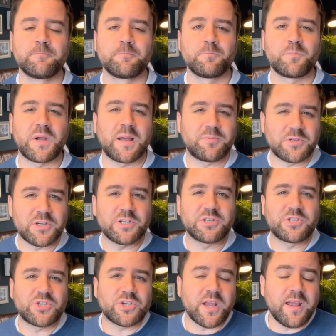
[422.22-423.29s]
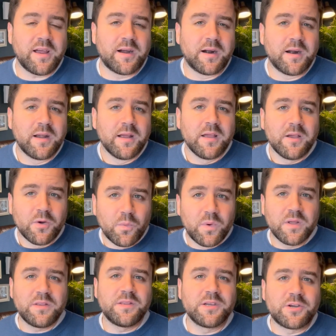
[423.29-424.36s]
Perhaps you could share
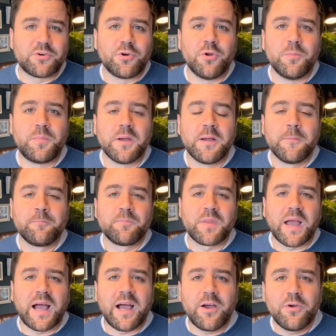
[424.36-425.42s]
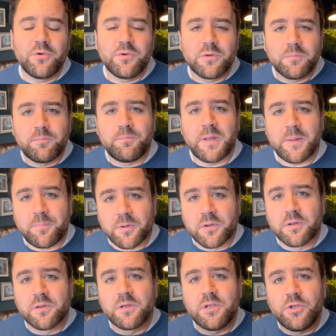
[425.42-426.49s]
with the group how
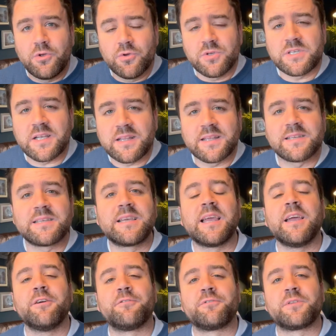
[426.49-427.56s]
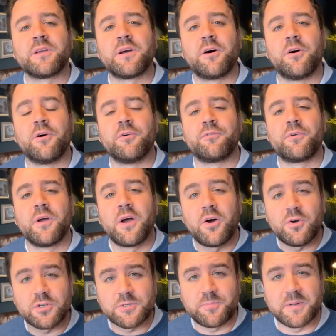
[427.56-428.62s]
people using this gift of
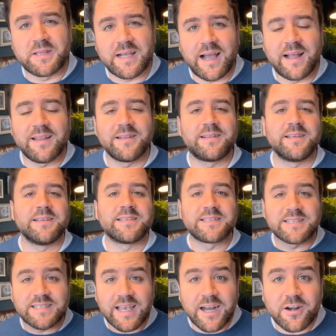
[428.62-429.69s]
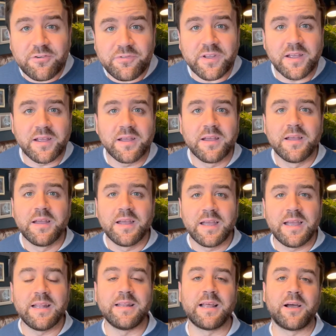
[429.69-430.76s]
hospitality, serving
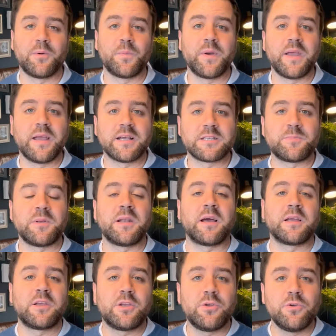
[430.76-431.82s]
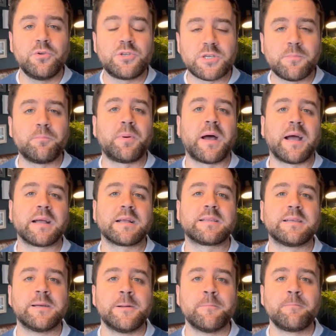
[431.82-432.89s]
in that way, has been a huge impact
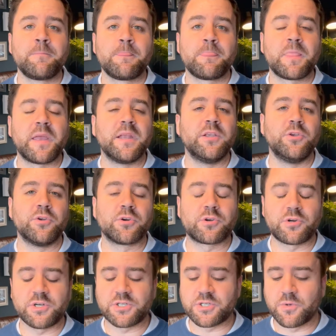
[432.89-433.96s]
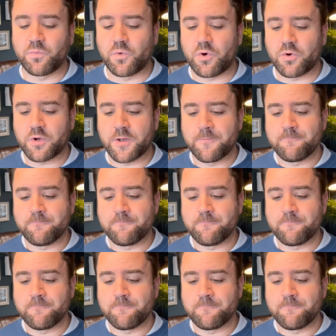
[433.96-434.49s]
in your Christian walk.